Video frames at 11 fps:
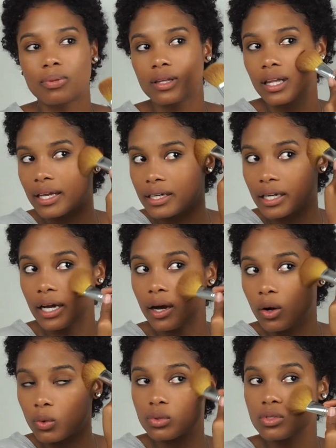blend it
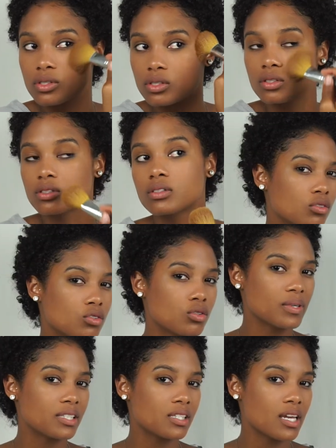out. Do
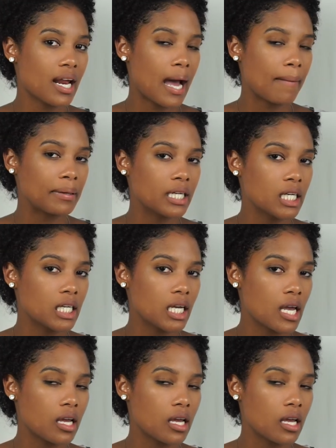we see it happening?